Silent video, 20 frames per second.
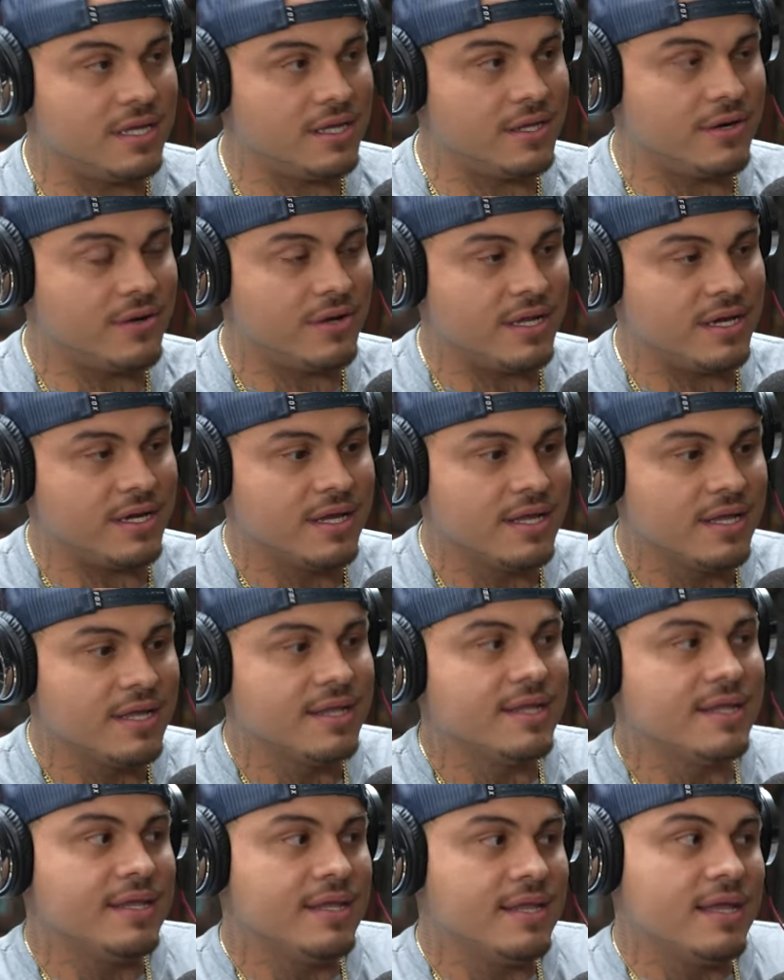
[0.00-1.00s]
You know, and
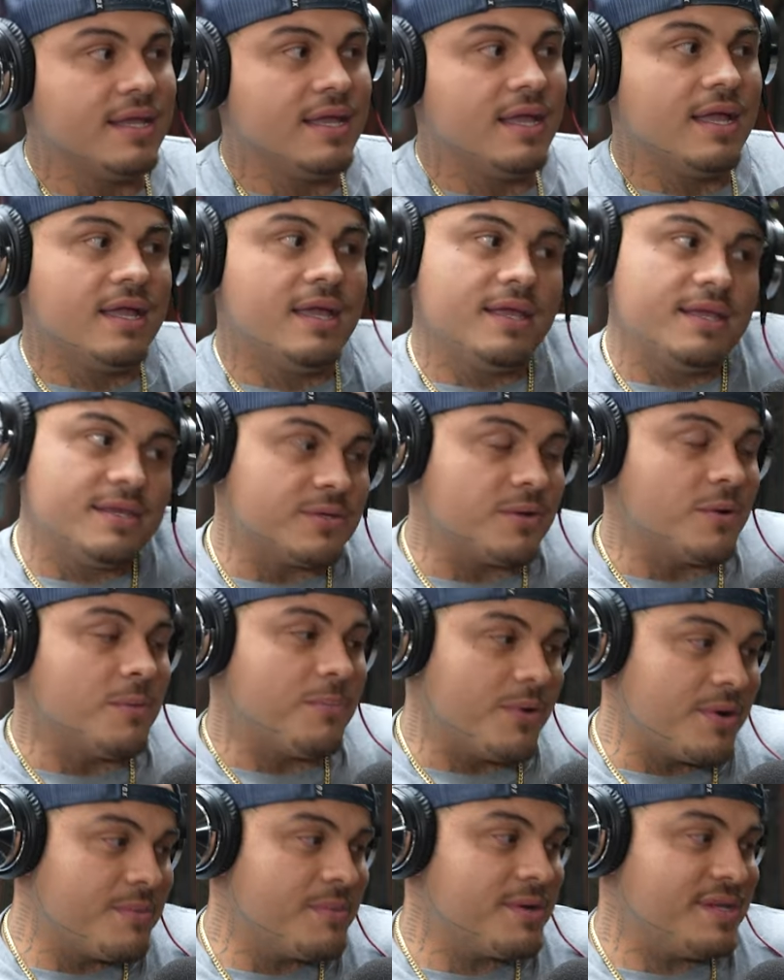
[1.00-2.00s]
so
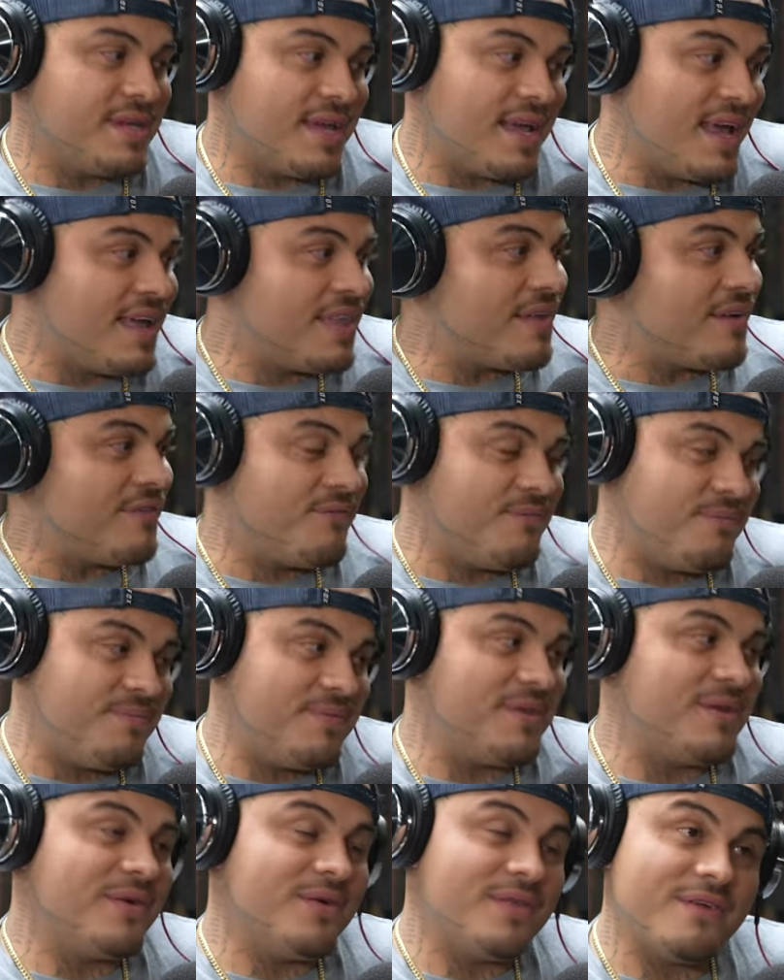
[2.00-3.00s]
pretty much, yeah, that
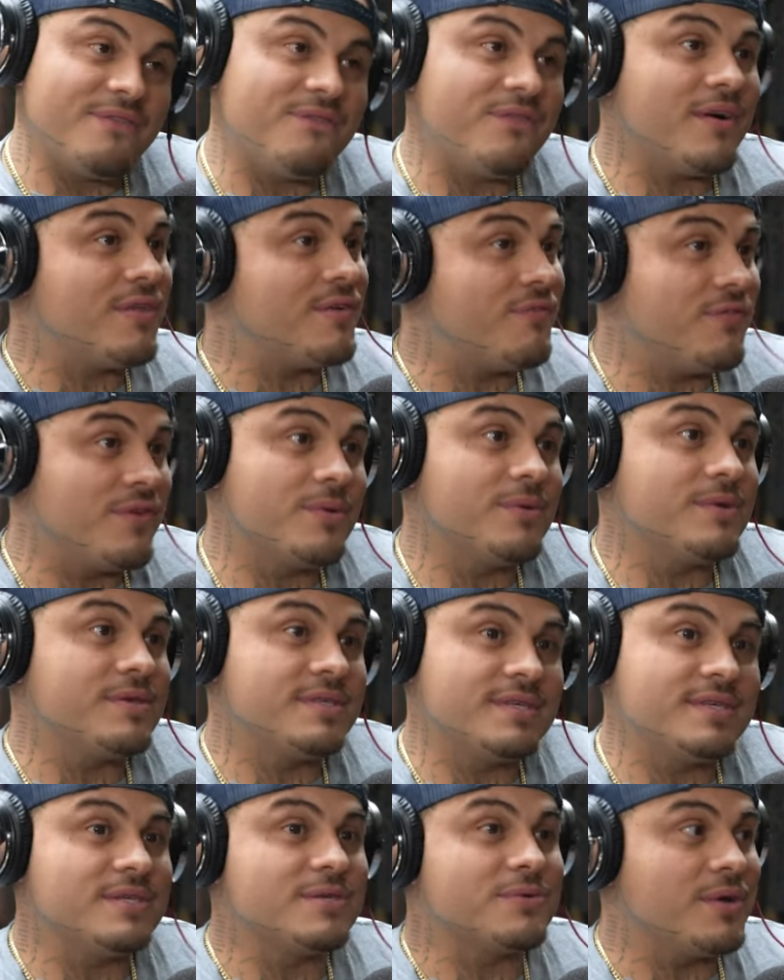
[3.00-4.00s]
you know that father
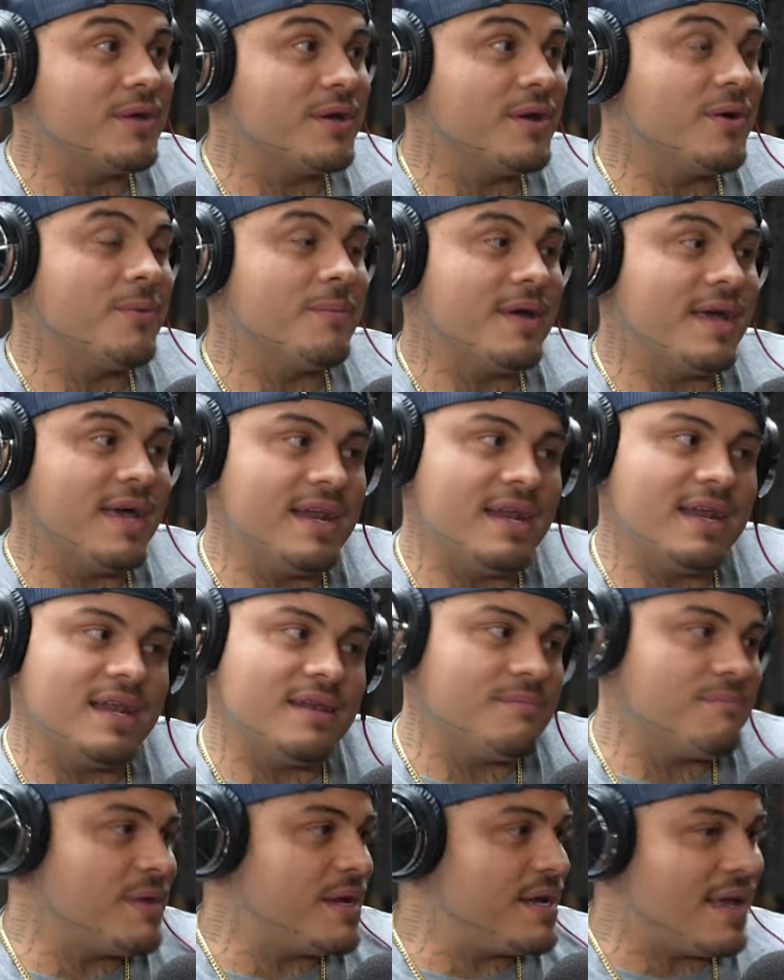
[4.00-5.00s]
frequency is real, yeah. man.
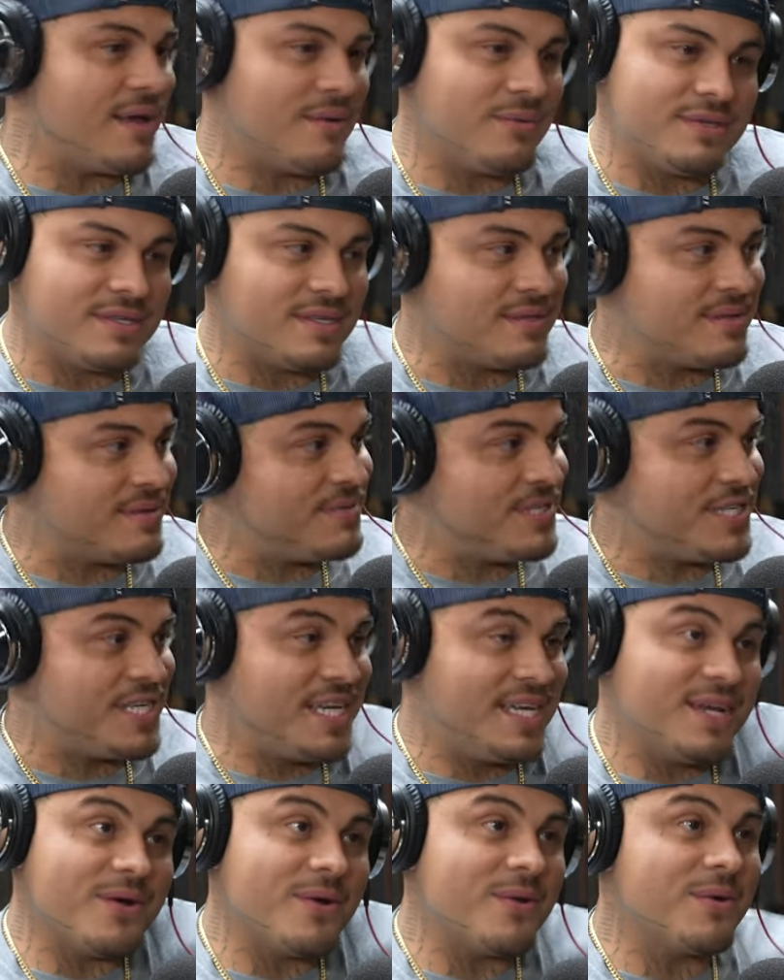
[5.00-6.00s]
And my dad was a
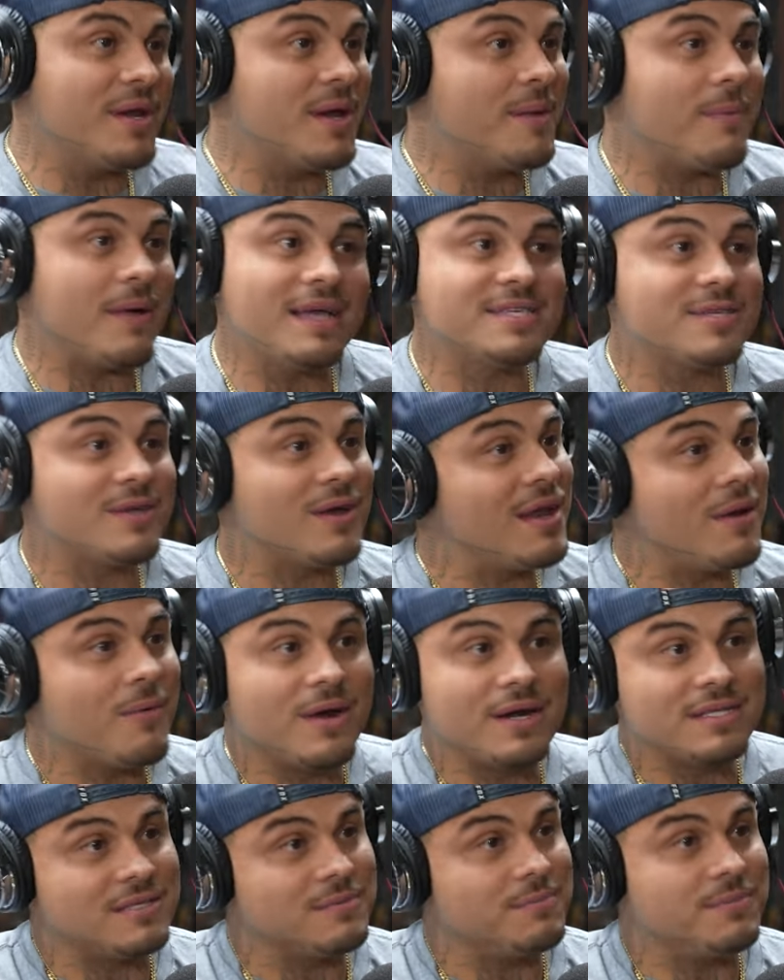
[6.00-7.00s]
G growing up. That's all I
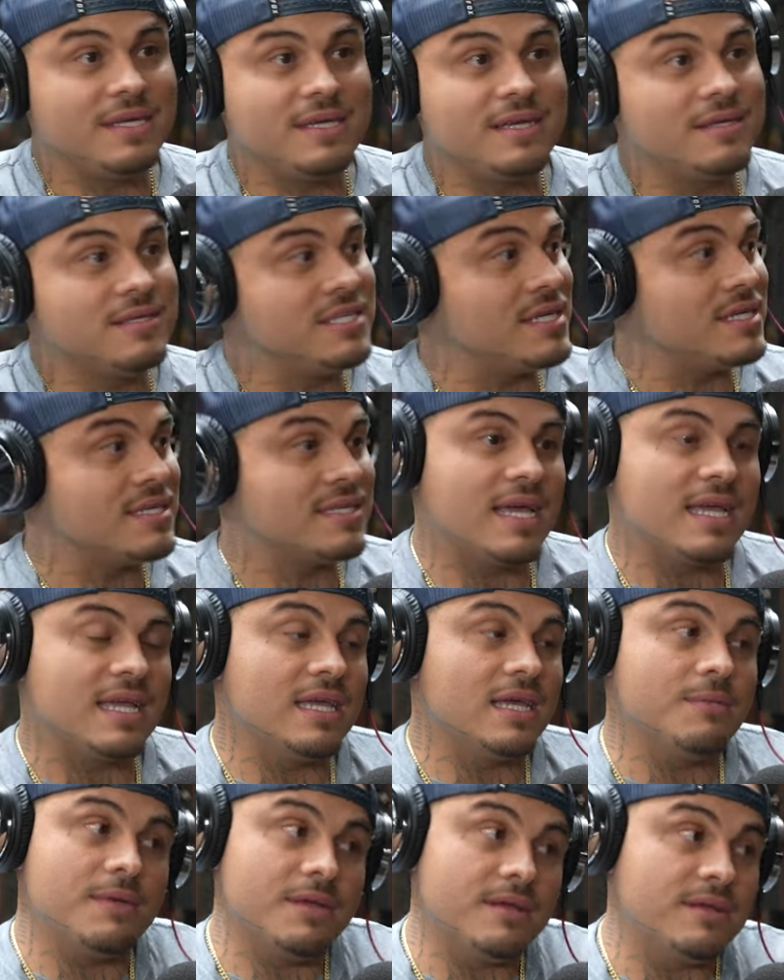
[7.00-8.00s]
wanted to be, just like
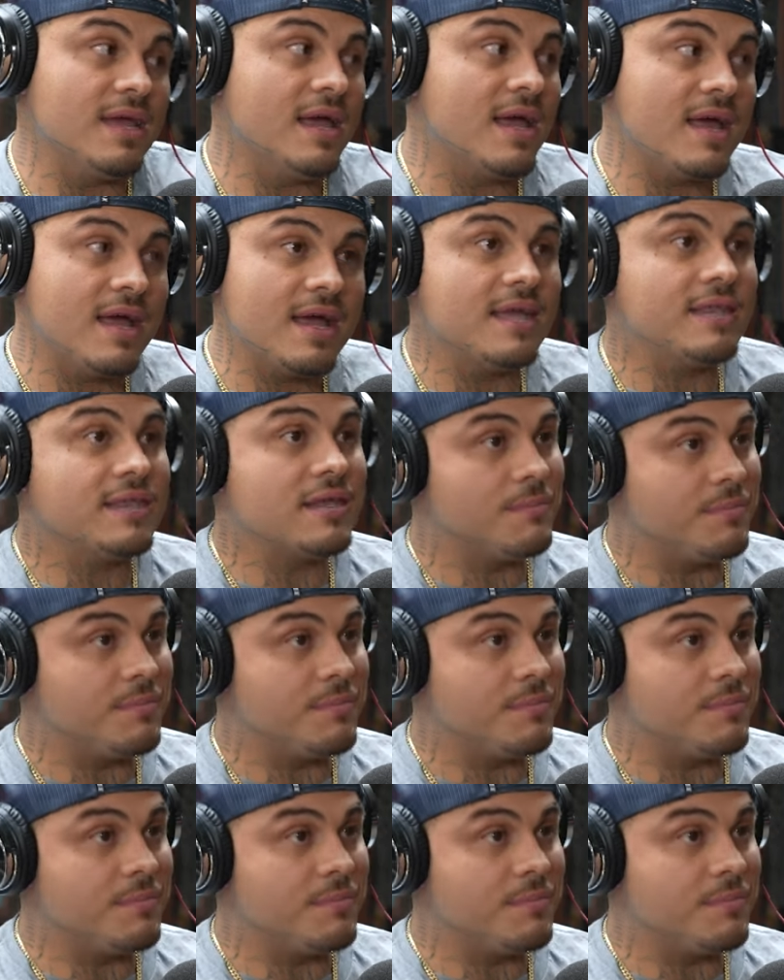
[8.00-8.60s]
him. And yeah, I ended yeah.